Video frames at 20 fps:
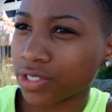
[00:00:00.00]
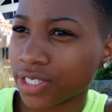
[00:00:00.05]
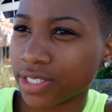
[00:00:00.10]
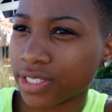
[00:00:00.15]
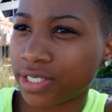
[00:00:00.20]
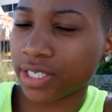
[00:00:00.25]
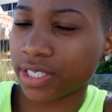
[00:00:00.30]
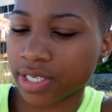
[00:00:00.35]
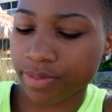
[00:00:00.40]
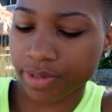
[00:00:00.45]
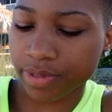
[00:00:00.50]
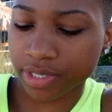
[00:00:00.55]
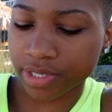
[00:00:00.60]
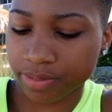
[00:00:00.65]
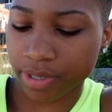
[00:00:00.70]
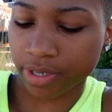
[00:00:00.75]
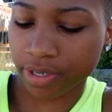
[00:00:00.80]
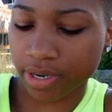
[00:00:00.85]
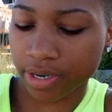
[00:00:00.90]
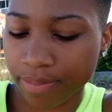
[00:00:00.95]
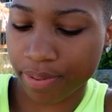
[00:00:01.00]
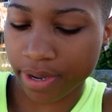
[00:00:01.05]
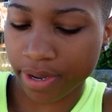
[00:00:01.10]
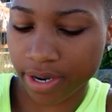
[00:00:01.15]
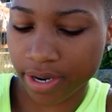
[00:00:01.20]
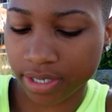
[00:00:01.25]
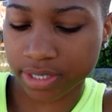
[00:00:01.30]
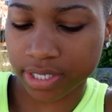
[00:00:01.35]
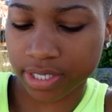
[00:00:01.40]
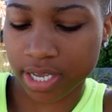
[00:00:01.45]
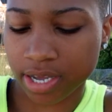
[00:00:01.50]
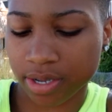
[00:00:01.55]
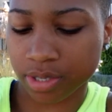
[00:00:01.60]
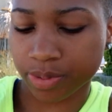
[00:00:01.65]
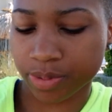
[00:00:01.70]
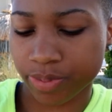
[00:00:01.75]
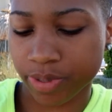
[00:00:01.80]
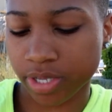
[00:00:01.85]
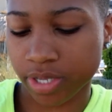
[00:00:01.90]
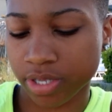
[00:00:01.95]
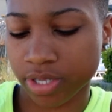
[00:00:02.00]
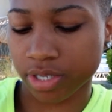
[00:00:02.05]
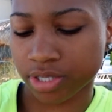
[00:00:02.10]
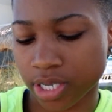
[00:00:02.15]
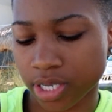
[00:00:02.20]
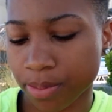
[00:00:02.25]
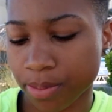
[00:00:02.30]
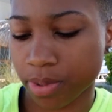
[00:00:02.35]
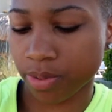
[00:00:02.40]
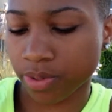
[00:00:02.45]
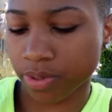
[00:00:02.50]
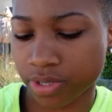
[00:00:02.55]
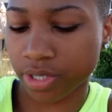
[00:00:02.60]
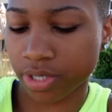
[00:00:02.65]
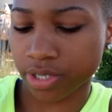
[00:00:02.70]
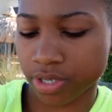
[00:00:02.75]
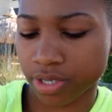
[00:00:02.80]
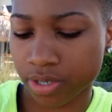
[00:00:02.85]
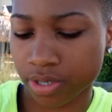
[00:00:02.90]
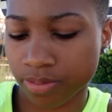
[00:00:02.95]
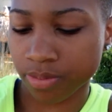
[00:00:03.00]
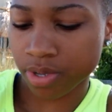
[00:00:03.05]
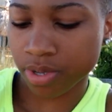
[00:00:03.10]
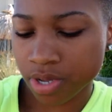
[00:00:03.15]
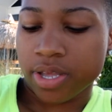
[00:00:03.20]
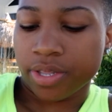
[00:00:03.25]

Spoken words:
just sending me to my grandparents' house, spending the summer with them.